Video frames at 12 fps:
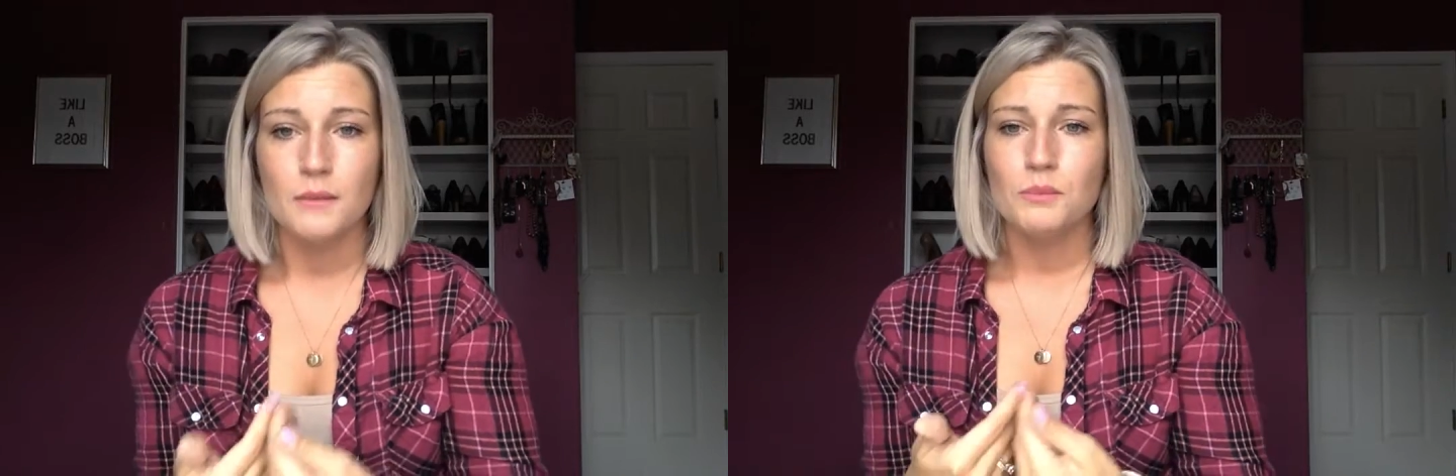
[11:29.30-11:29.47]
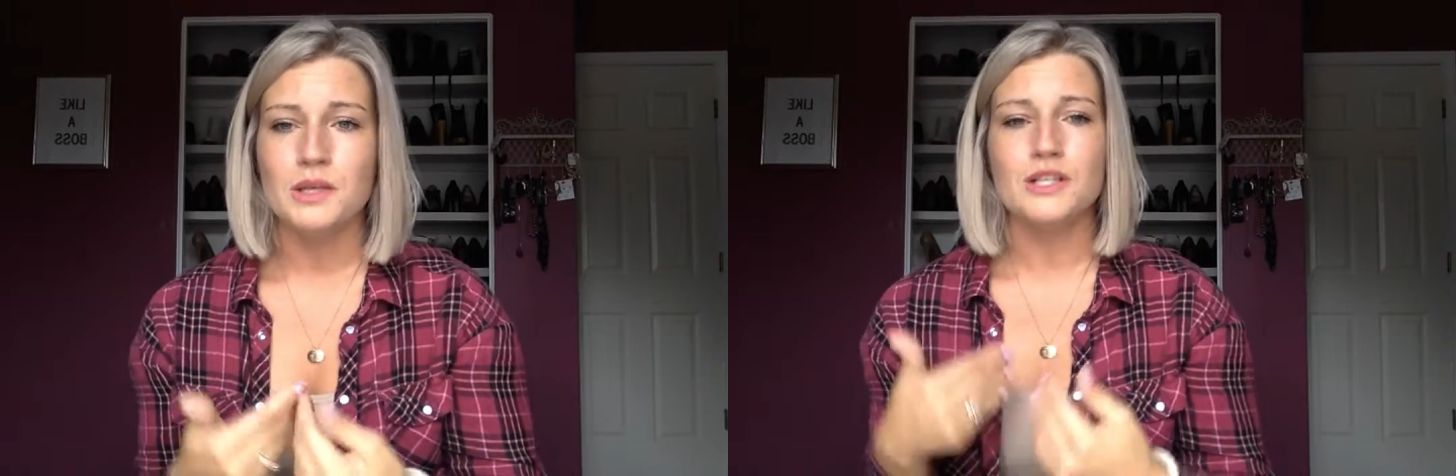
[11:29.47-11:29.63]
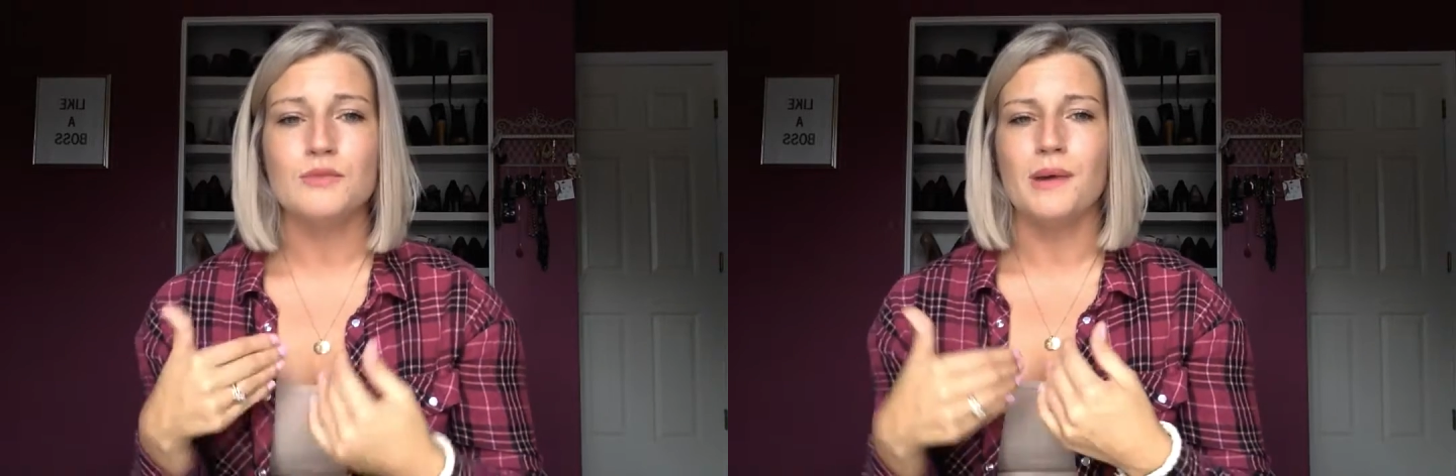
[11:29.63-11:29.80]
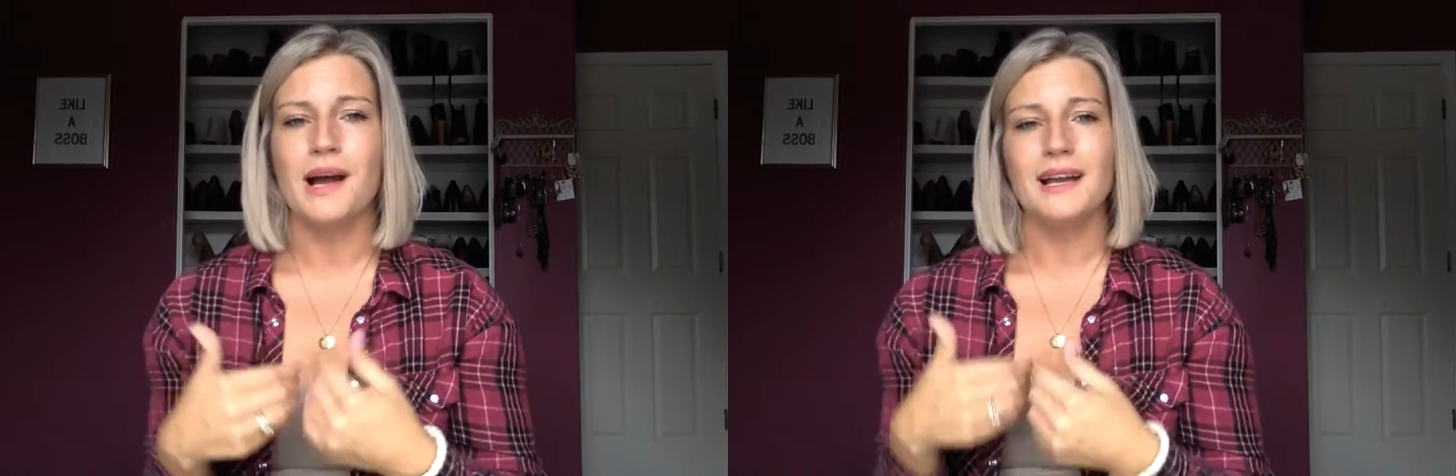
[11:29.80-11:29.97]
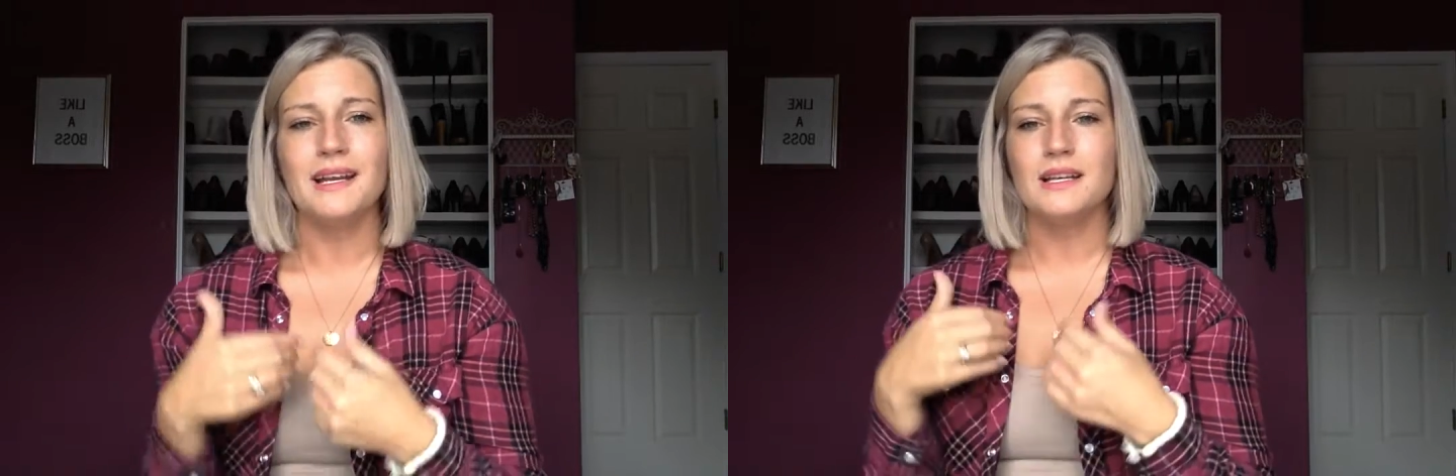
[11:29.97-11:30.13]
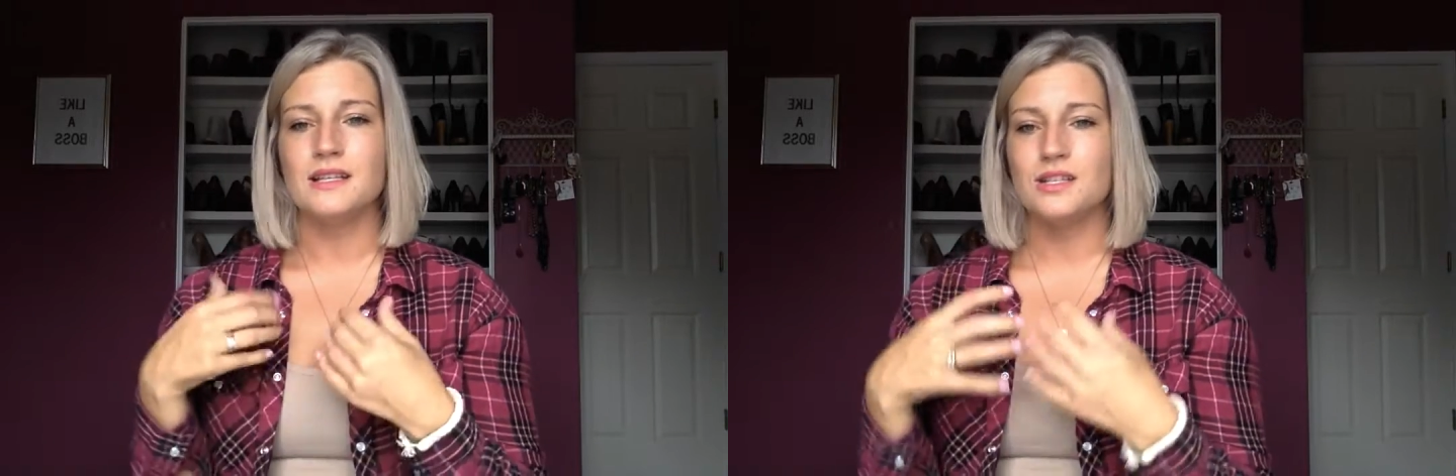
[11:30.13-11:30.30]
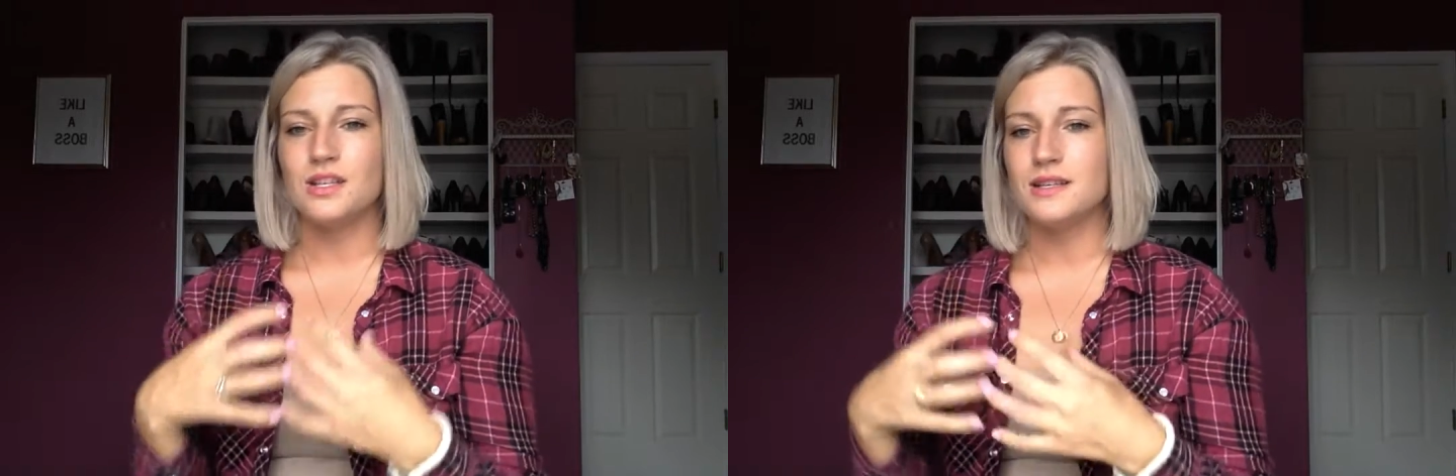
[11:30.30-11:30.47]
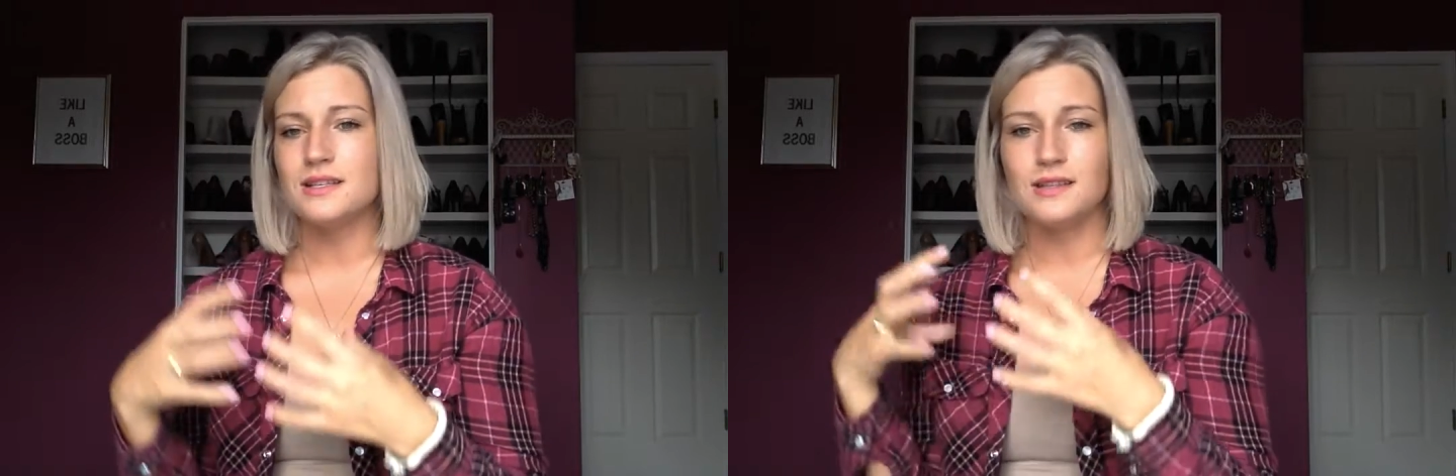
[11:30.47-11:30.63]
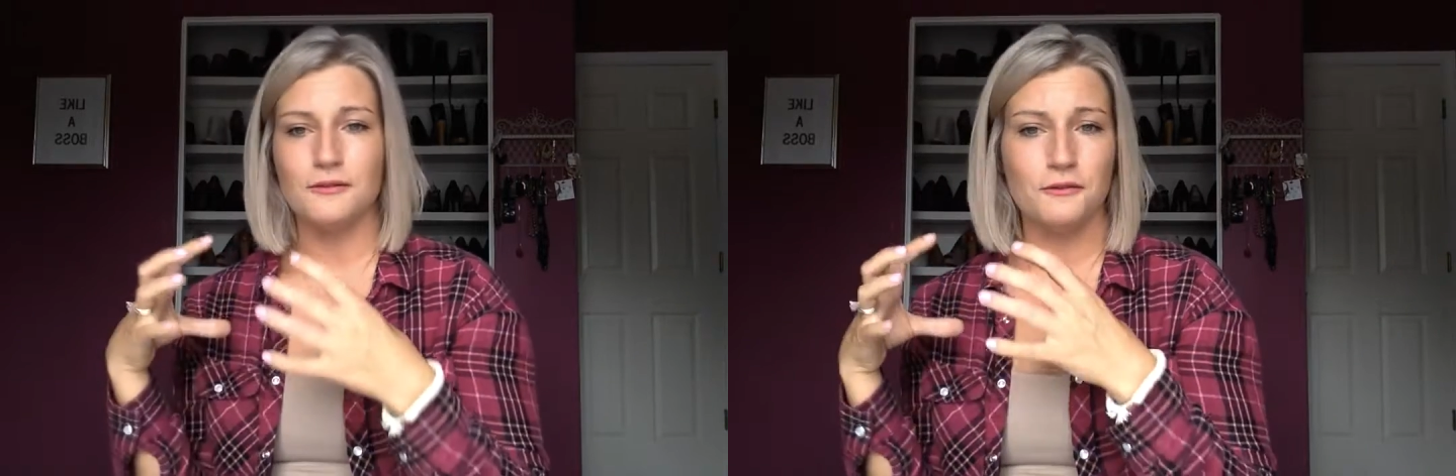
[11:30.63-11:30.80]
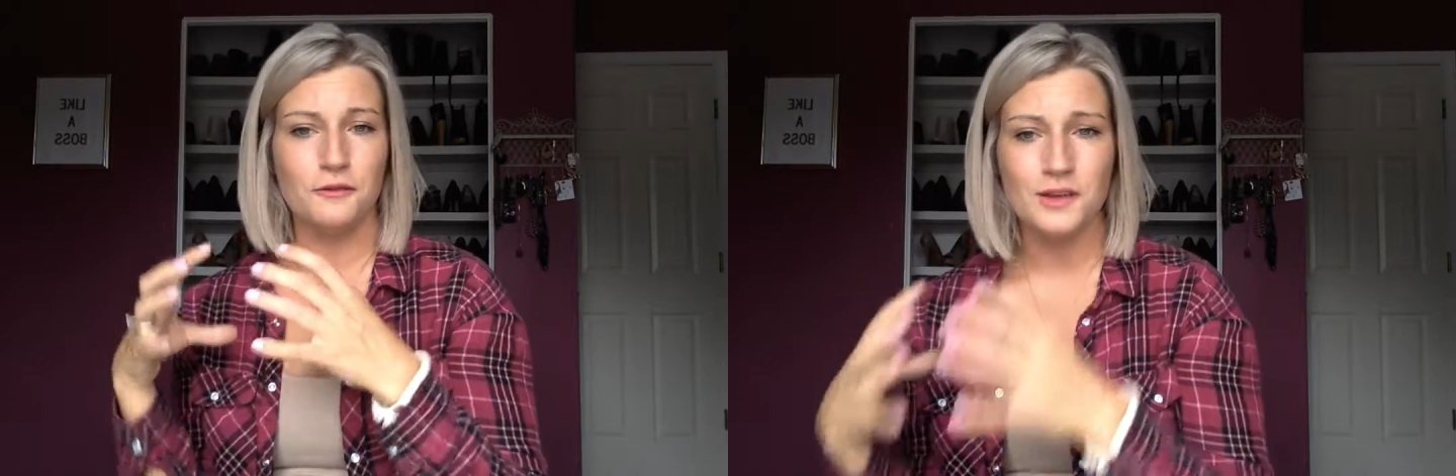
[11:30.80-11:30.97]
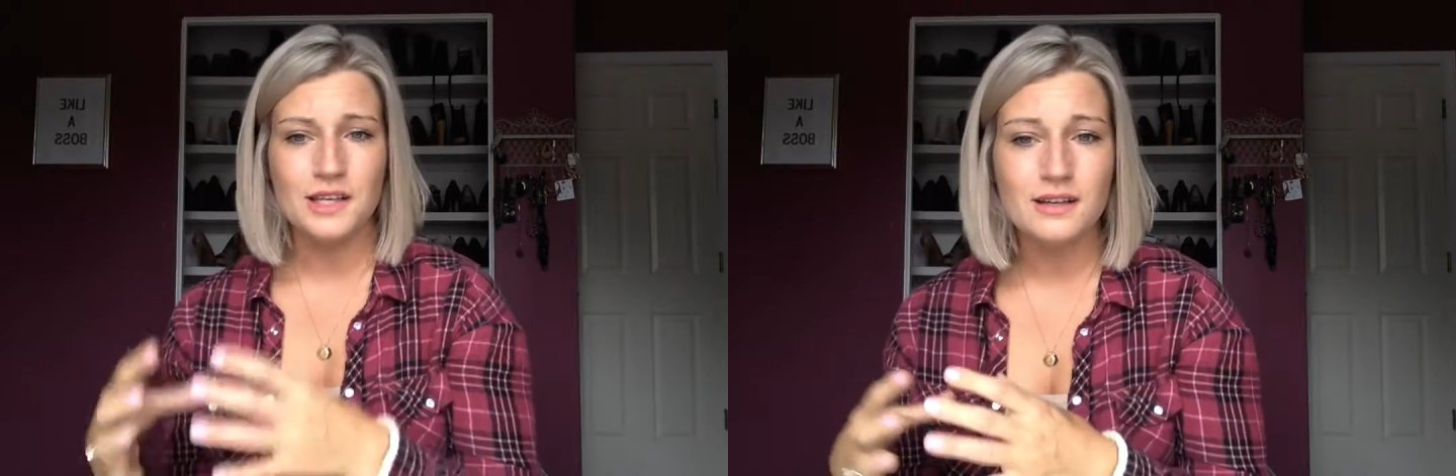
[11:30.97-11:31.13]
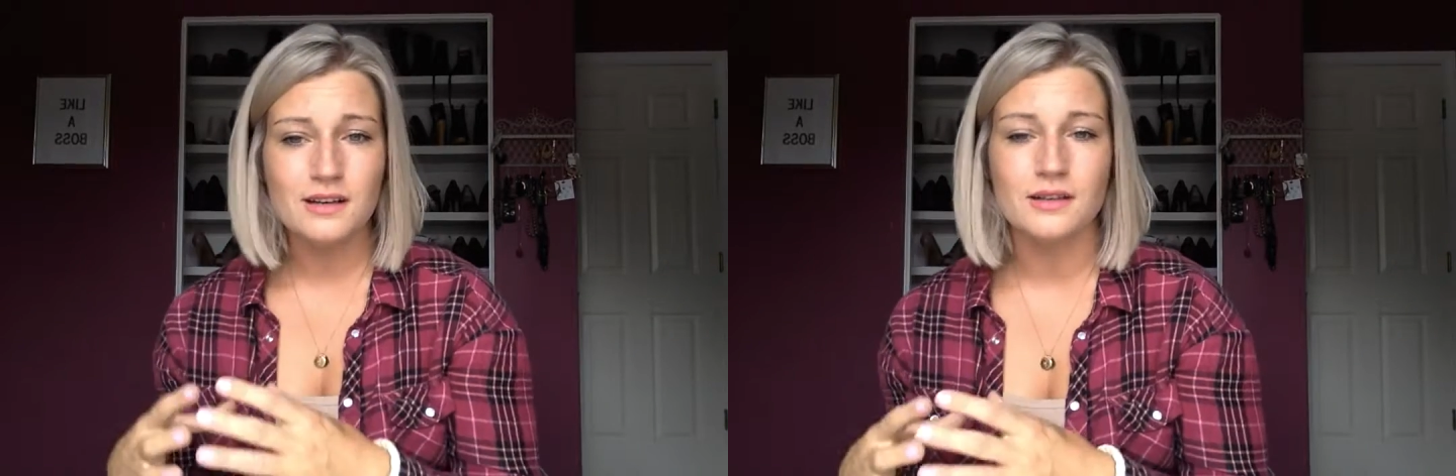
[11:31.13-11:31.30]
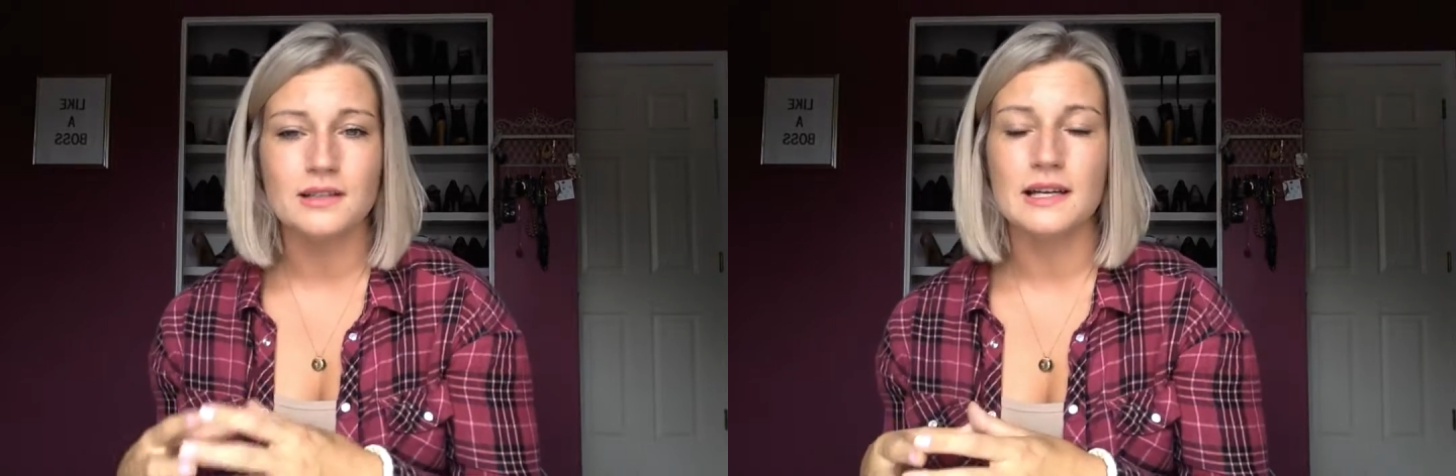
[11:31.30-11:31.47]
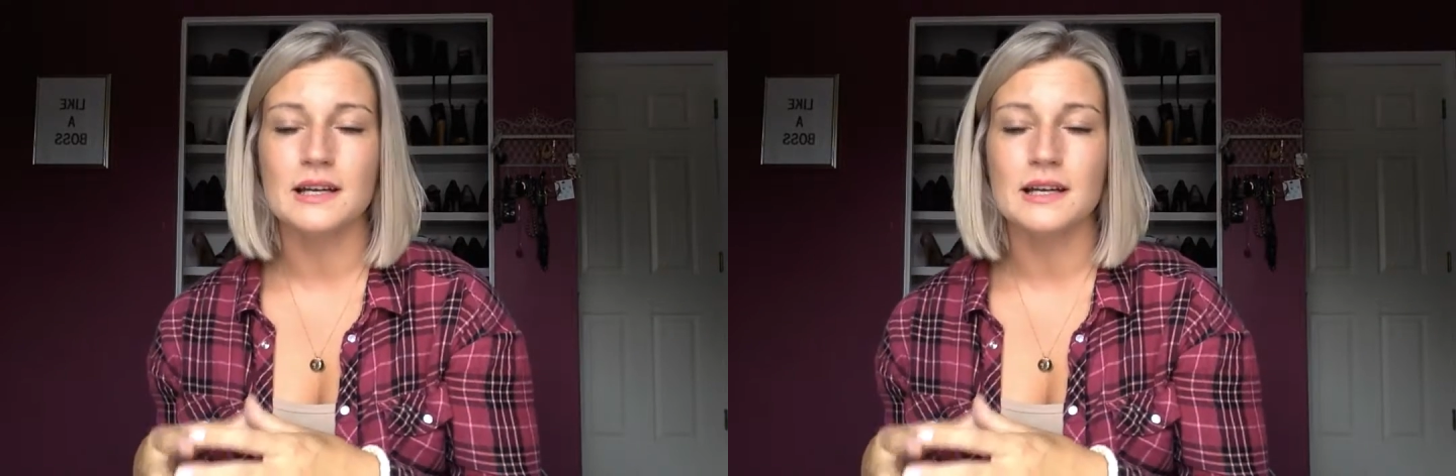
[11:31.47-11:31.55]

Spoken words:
Beachbody is just the vehicle